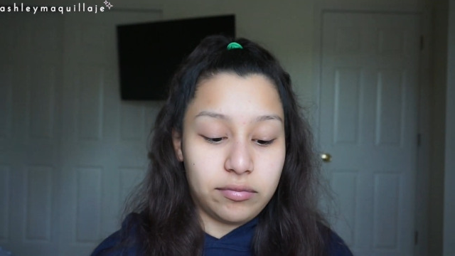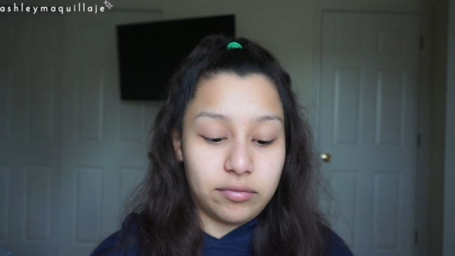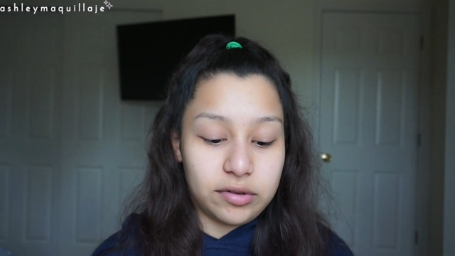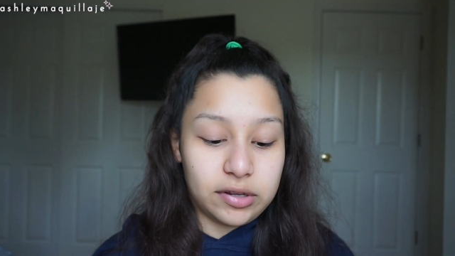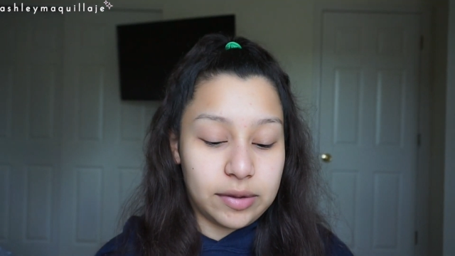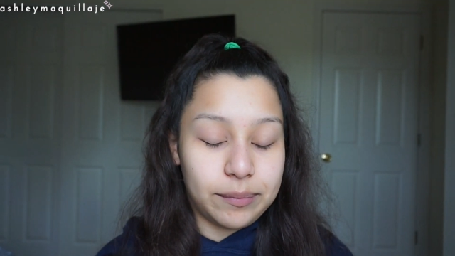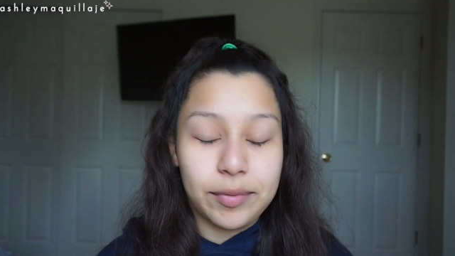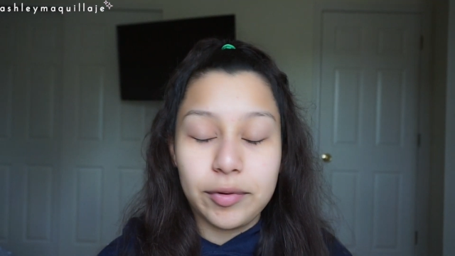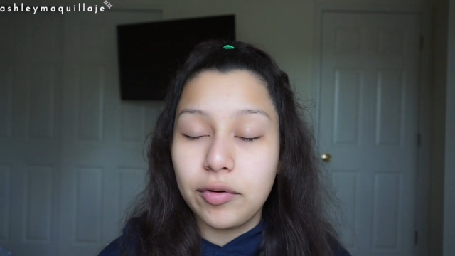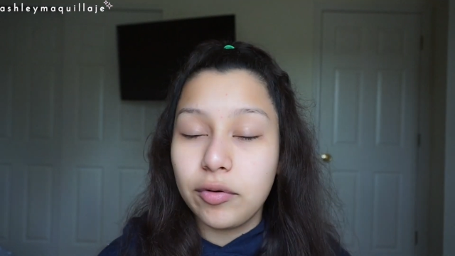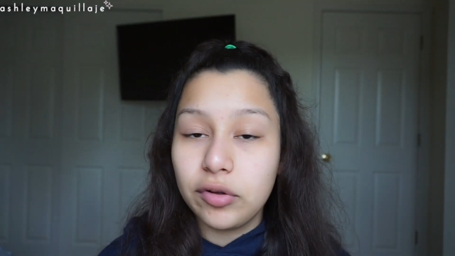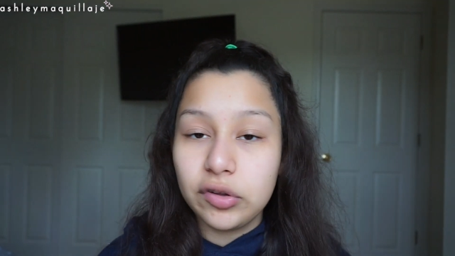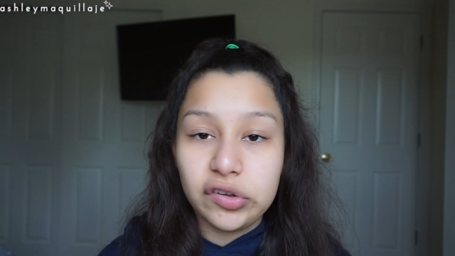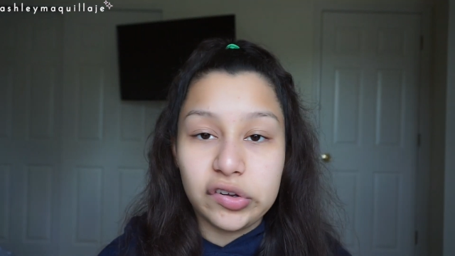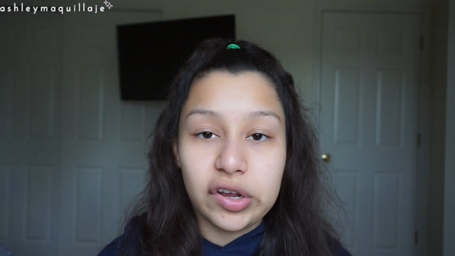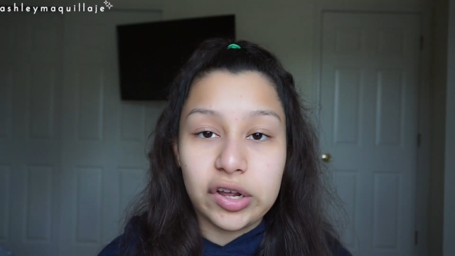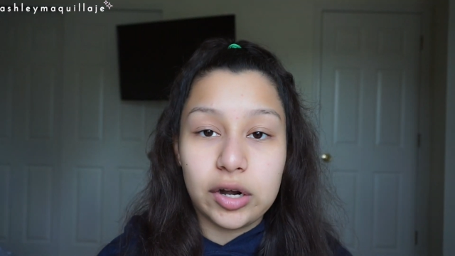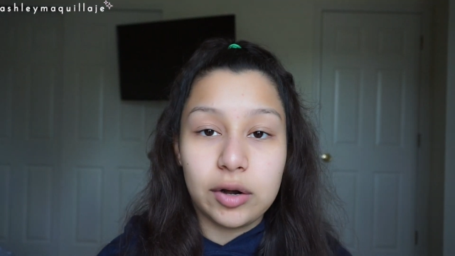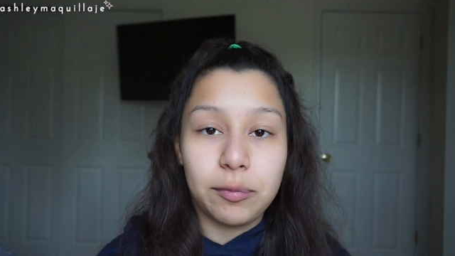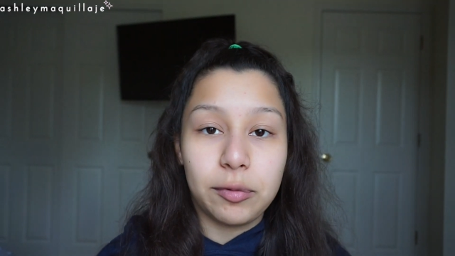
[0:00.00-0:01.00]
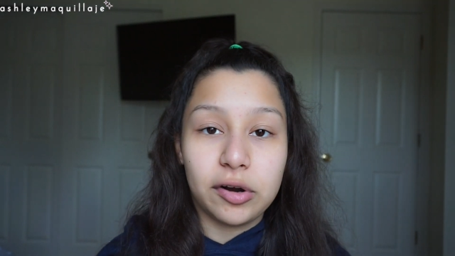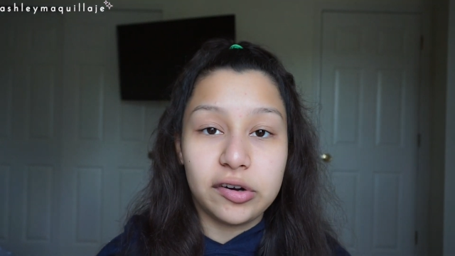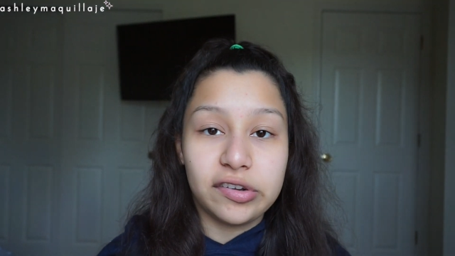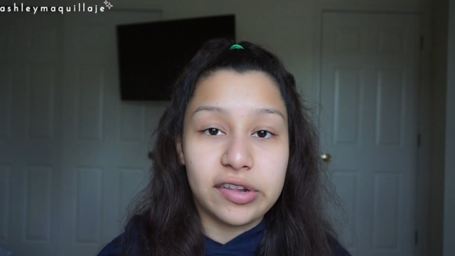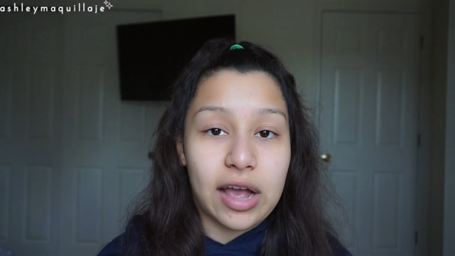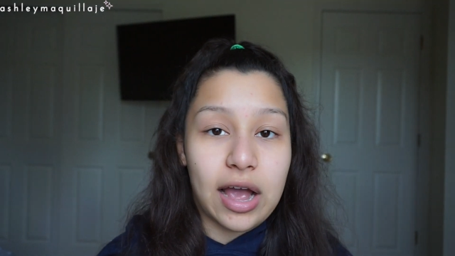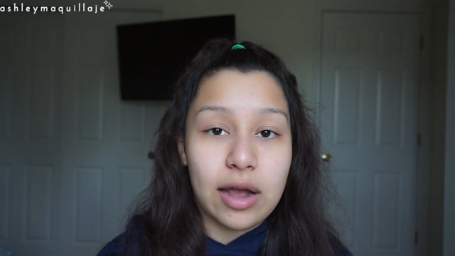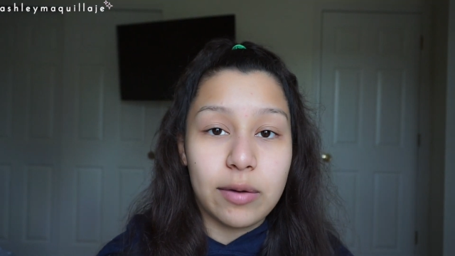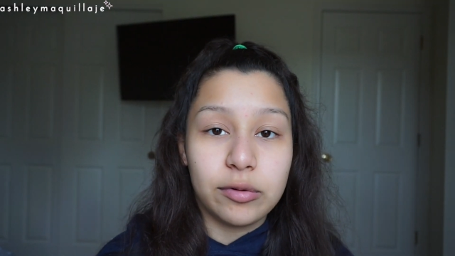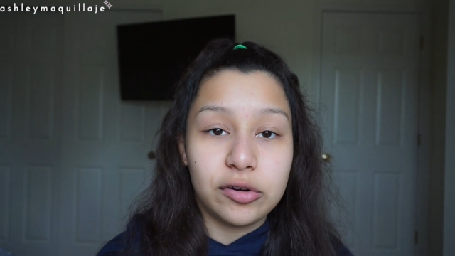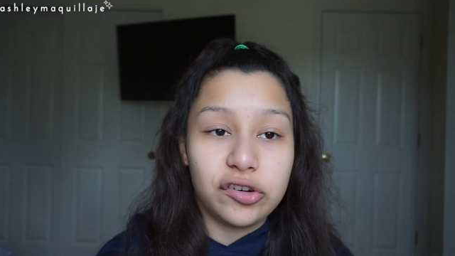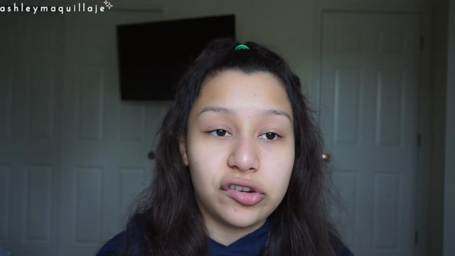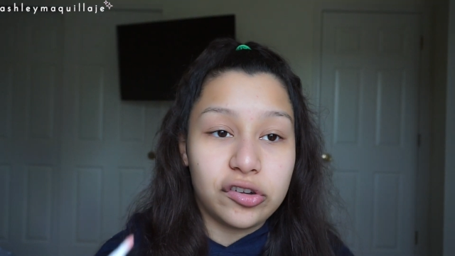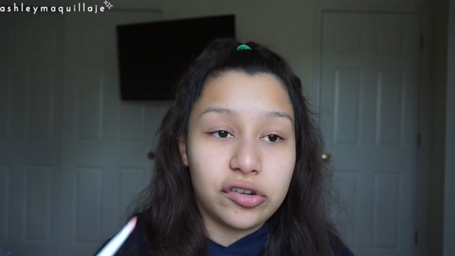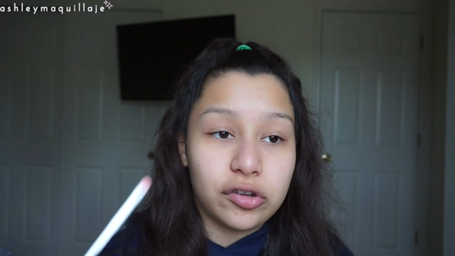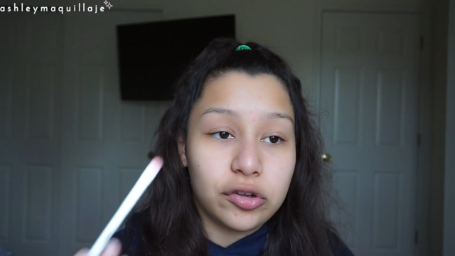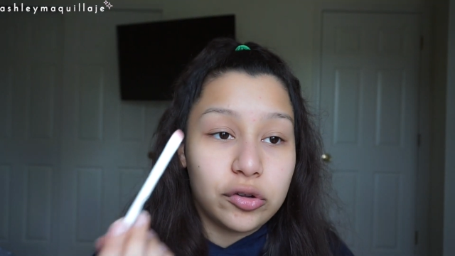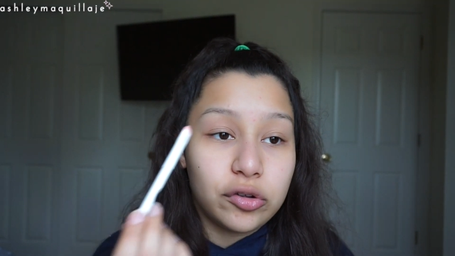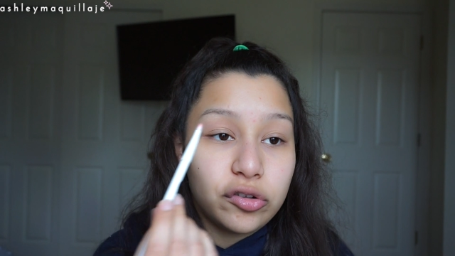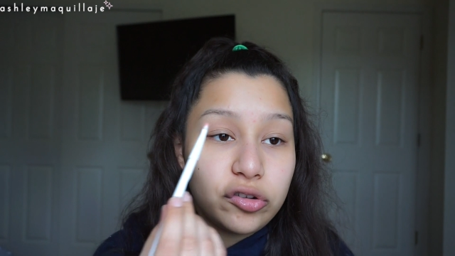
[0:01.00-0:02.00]
typical shader brush that I would
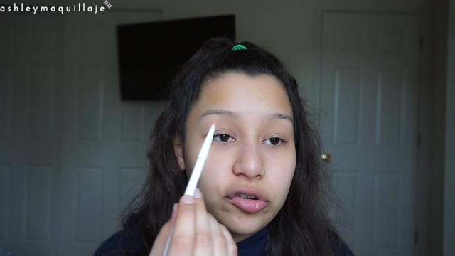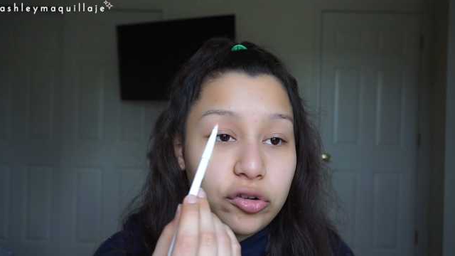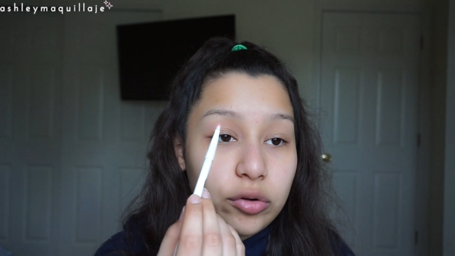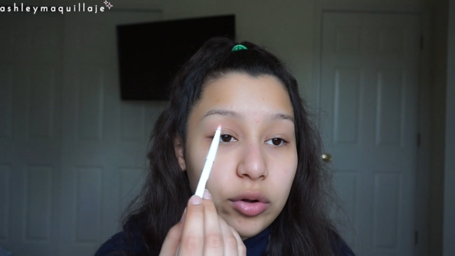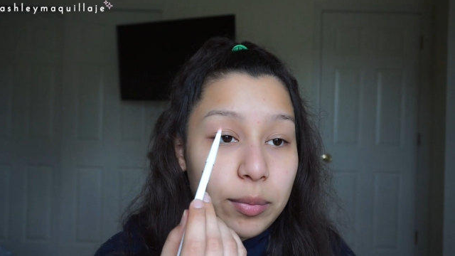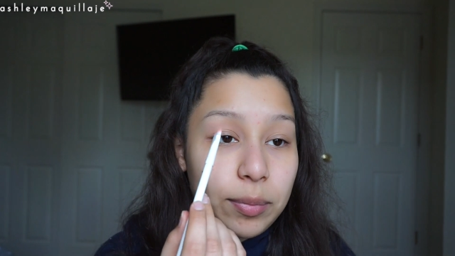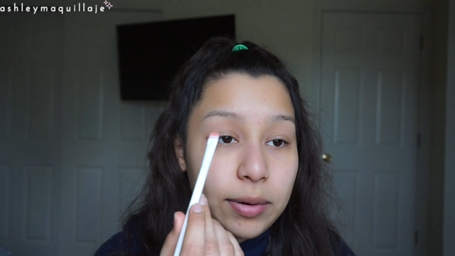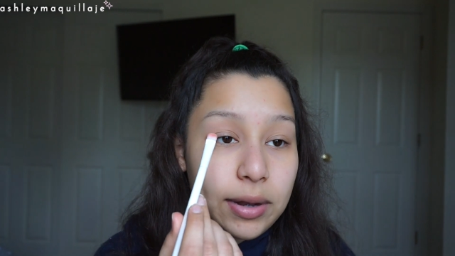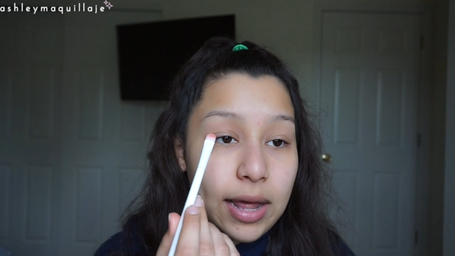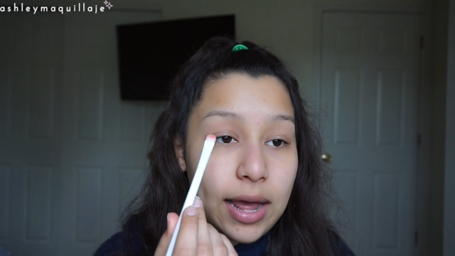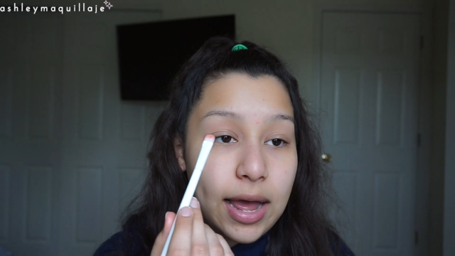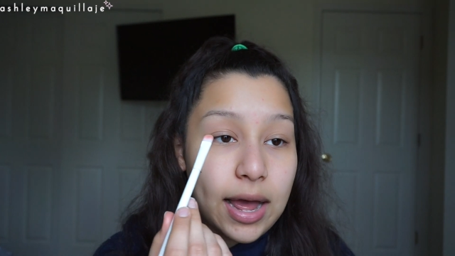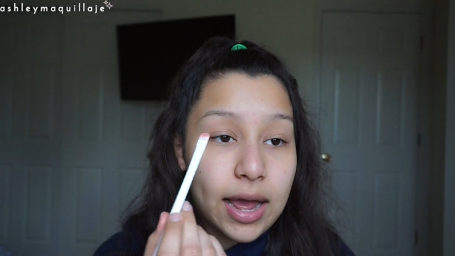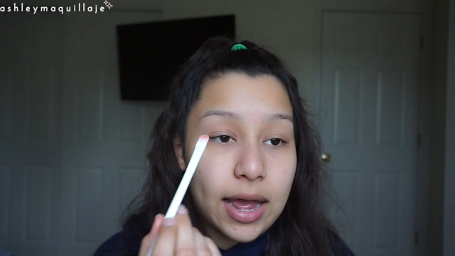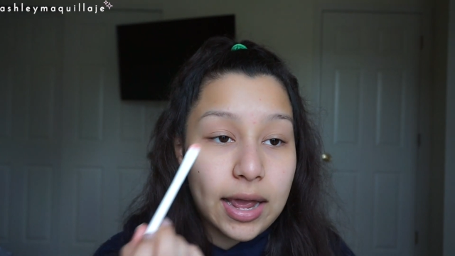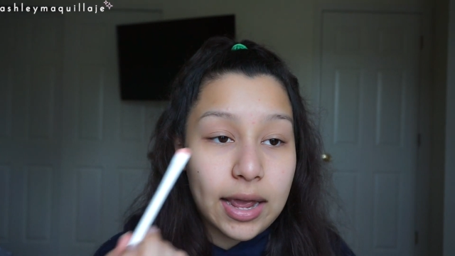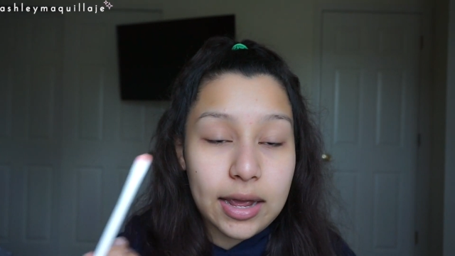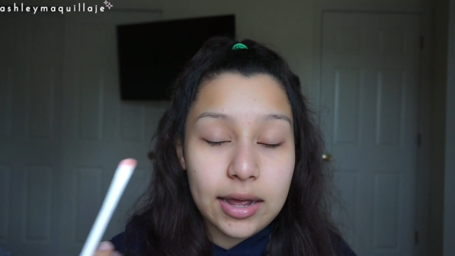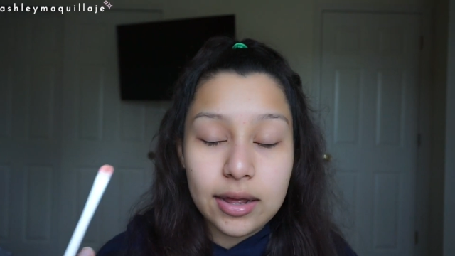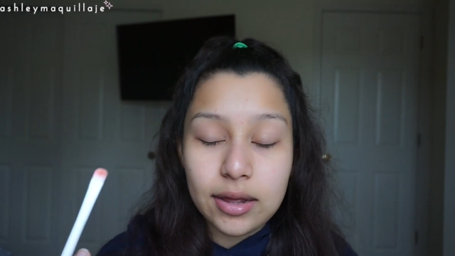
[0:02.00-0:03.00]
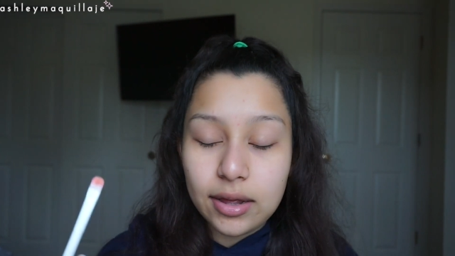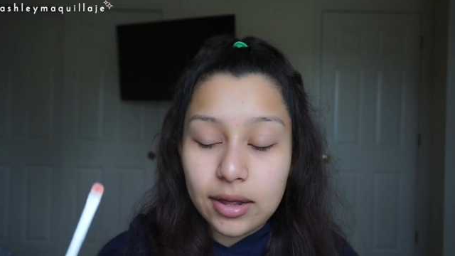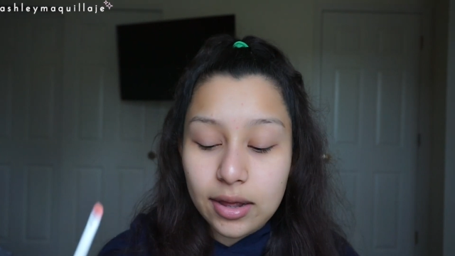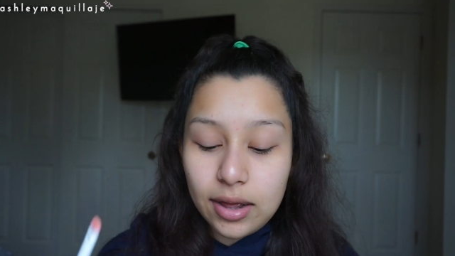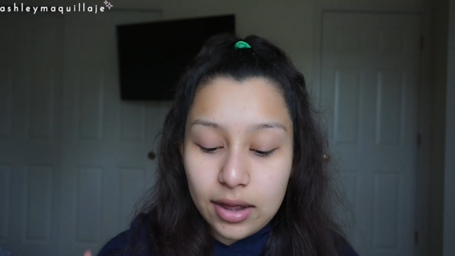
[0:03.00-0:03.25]
just use to apply